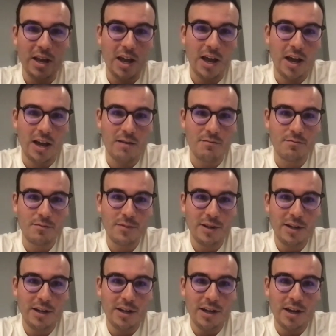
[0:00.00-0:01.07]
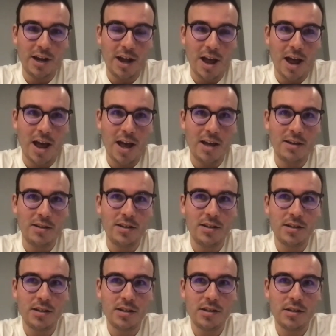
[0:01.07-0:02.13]
And
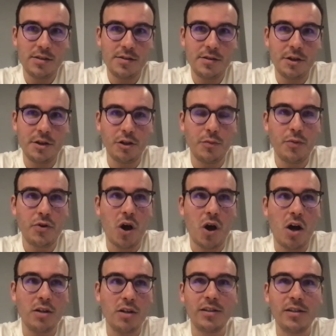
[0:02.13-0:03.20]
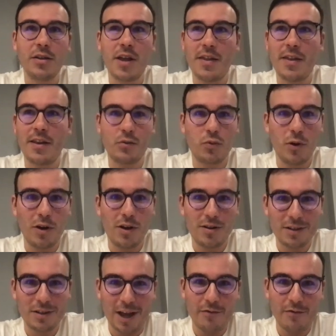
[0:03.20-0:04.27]
you know, you put your heart into that. That's what
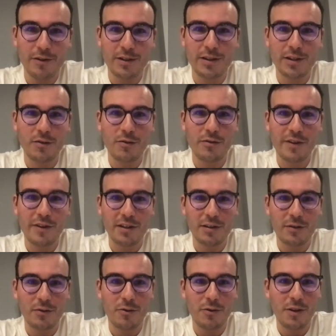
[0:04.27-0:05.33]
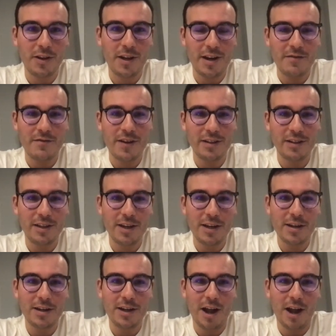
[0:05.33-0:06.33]
every single investor thought that they'd invested in.